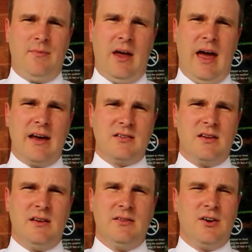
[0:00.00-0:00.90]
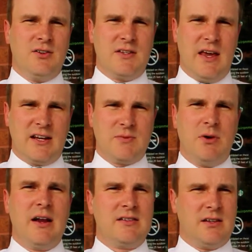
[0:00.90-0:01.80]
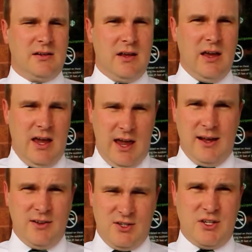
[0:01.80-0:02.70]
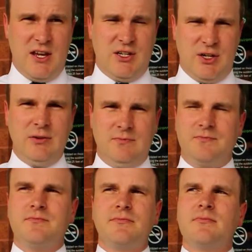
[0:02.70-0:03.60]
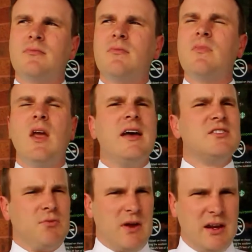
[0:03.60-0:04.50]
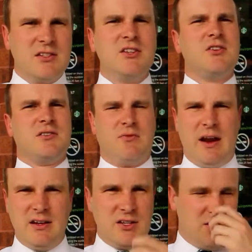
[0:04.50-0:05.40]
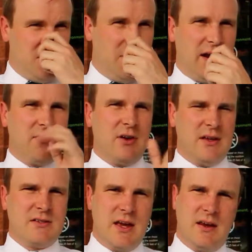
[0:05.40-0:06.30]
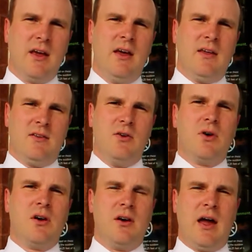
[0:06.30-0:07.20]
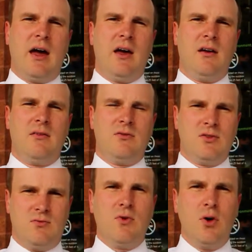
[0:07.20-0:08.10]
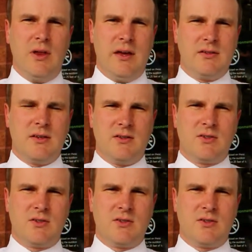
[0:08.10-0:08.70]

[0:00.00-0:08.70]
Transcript: As a literacy expert, as an English teacher, as a reading teacher, as a writing teacher, whatever it is that your role is in a